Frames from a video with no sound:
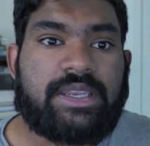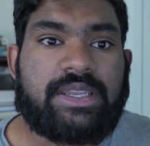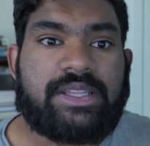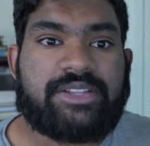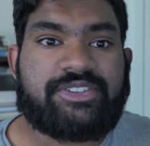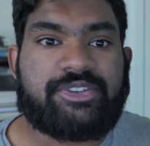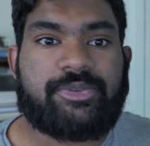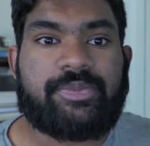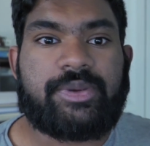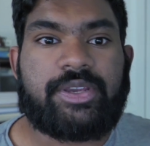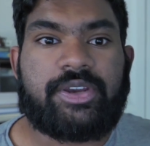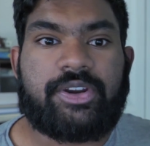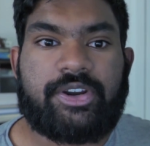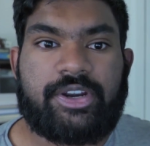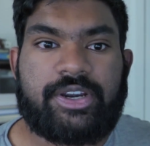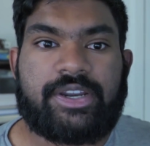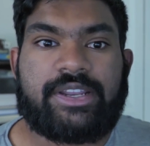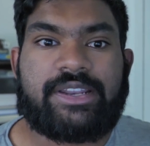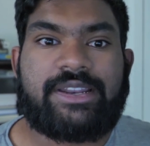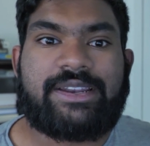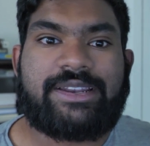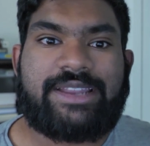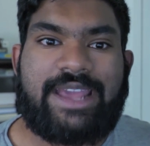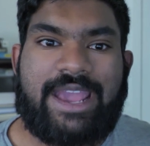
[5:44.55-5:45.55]
needs to be heard
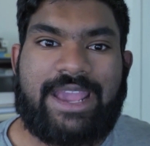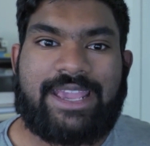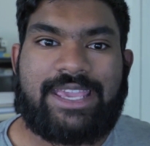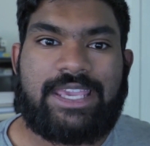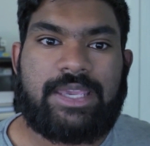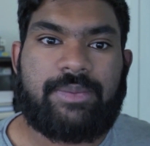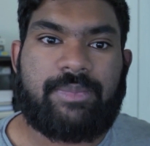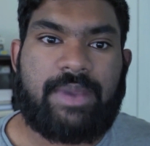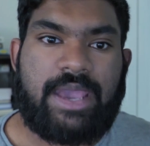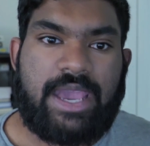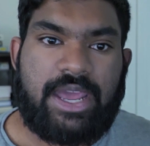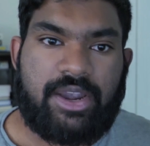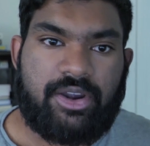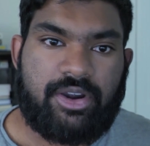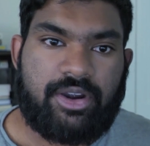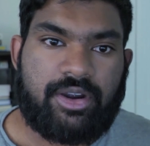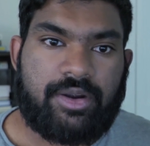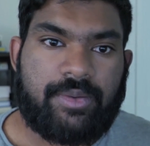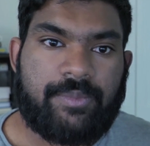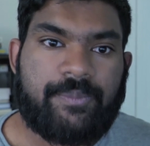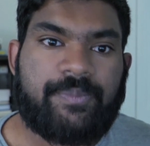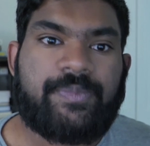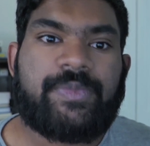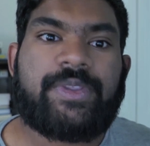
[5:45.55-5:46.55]
in a tacky manner."